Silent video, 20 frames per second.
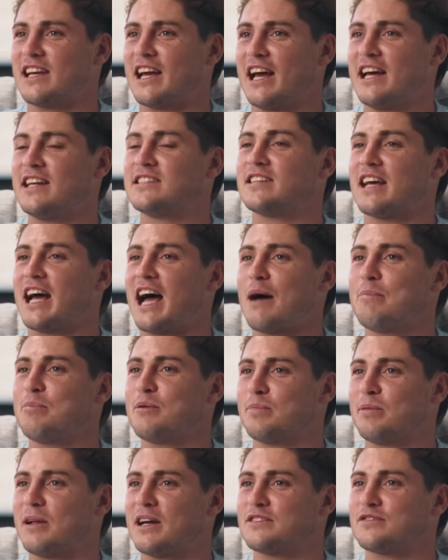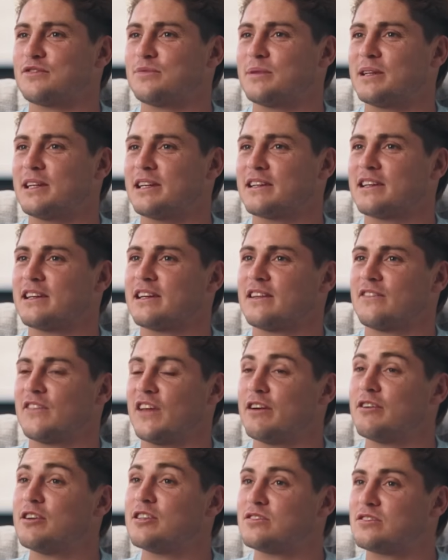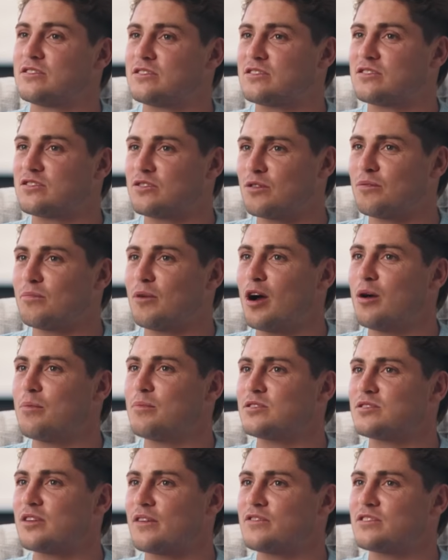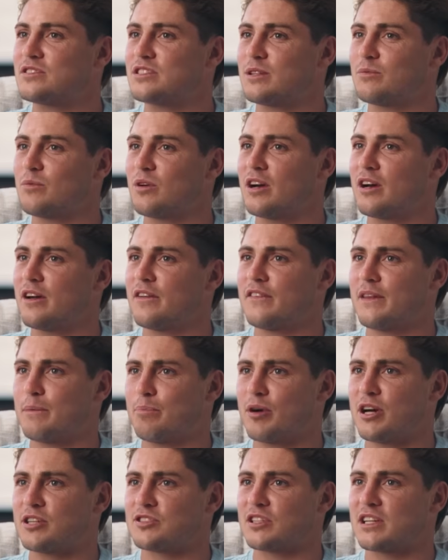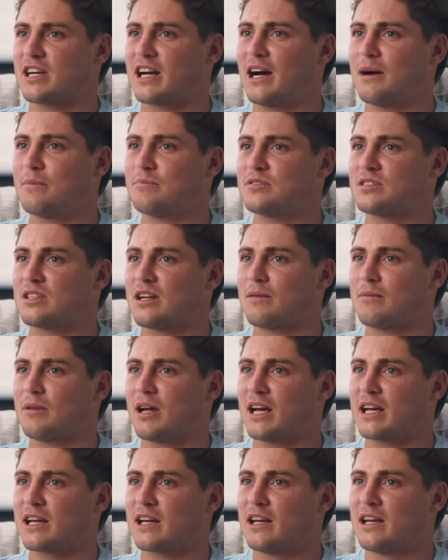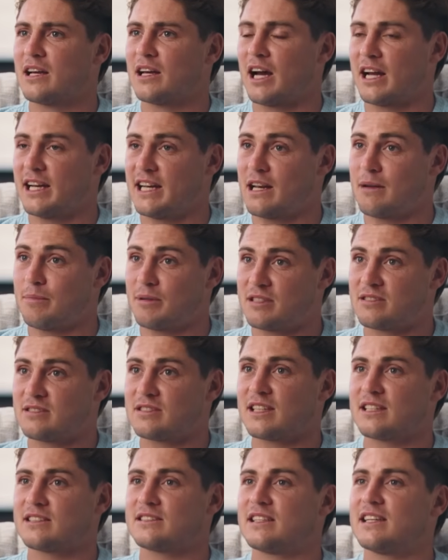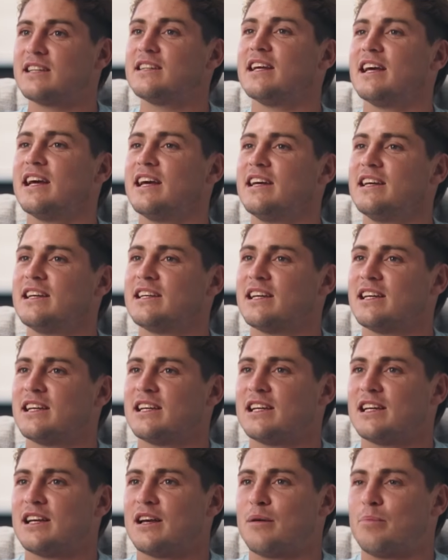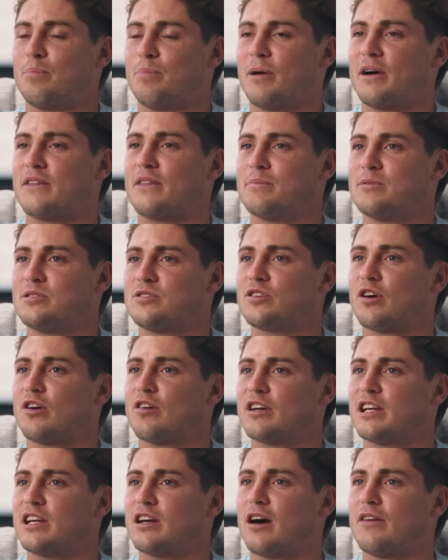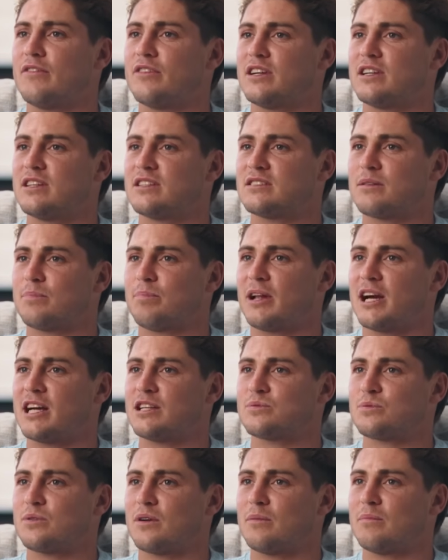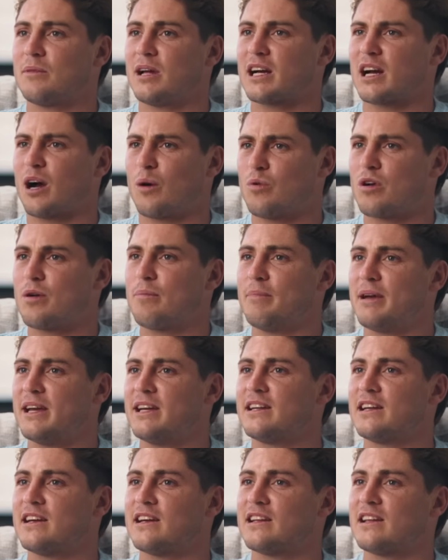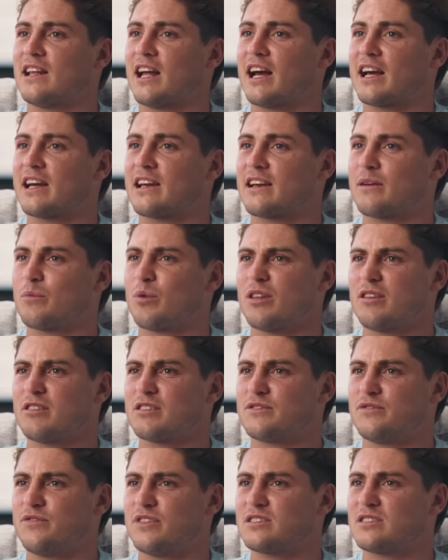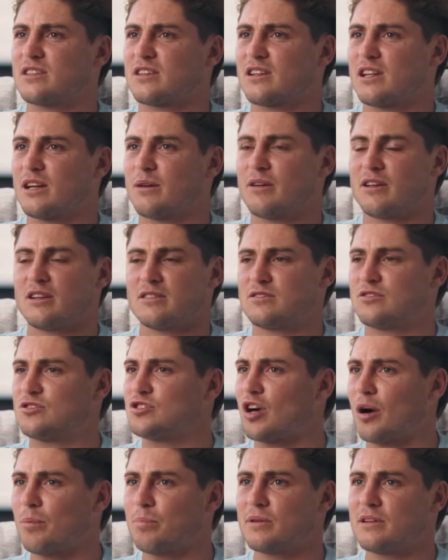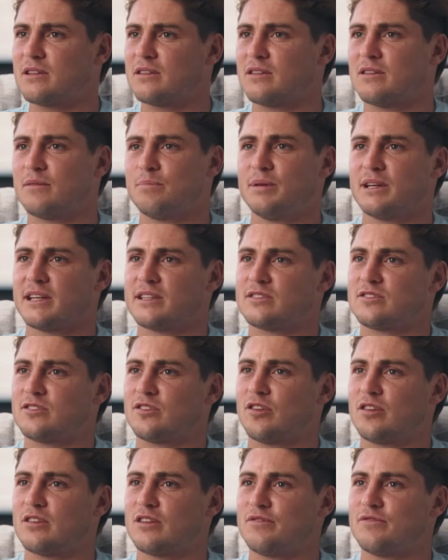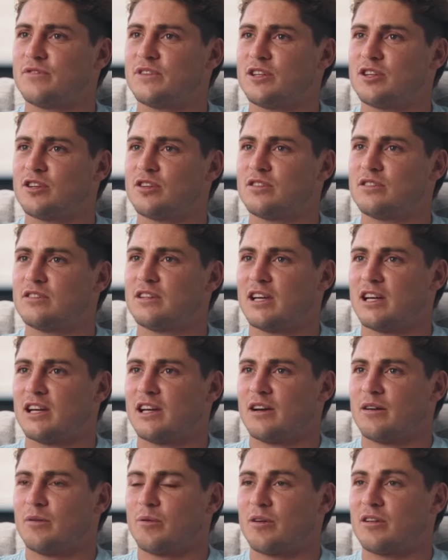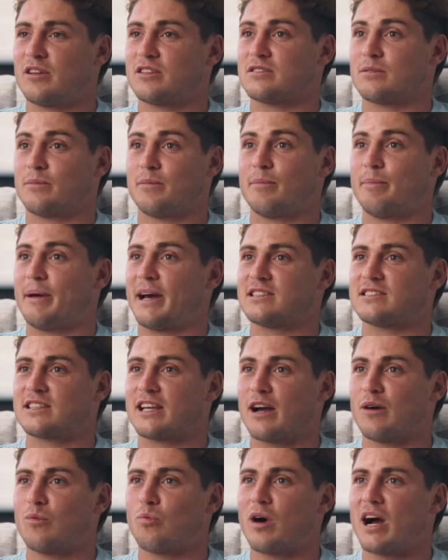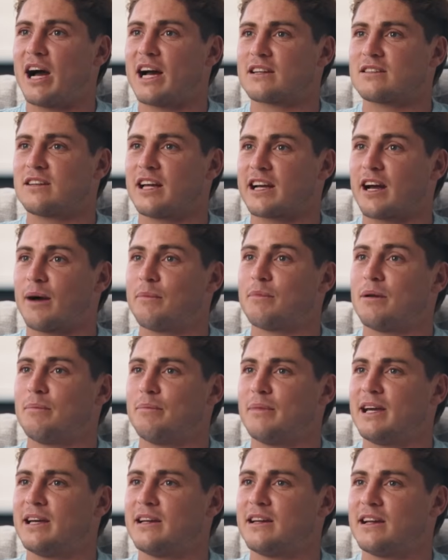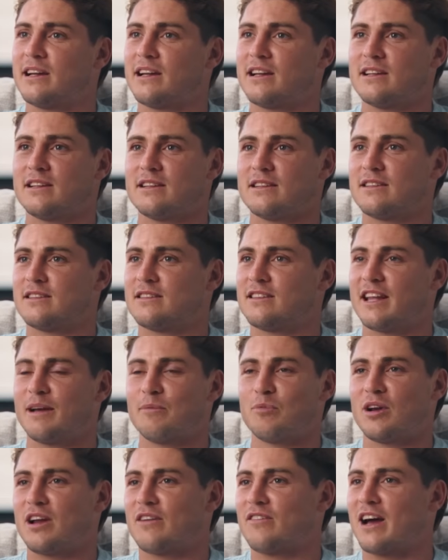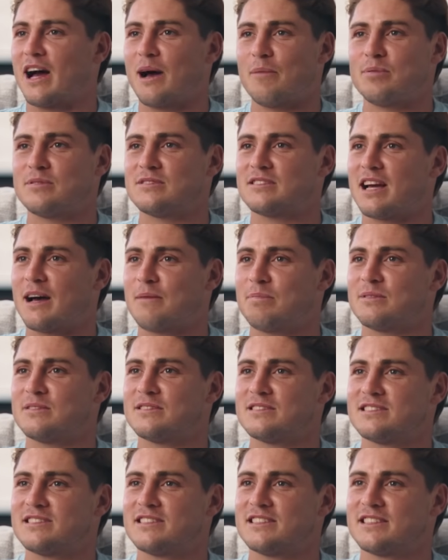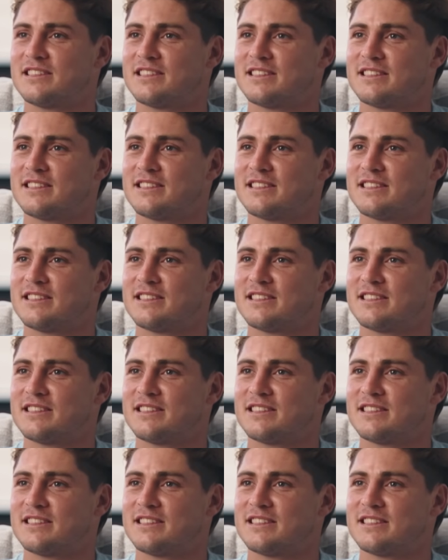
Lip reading: a happy place for me. There is still moments, obviously, where the pressure comes and I'm like, I need to be synced in here. But the majority of it is a place where I'm like, I want to meet it. Like, whether it's physically, whether it's chopping biggest dude on the field, whether it's I'm about to get whacked, like, I'm going to meet it, and then whatever happens, happens.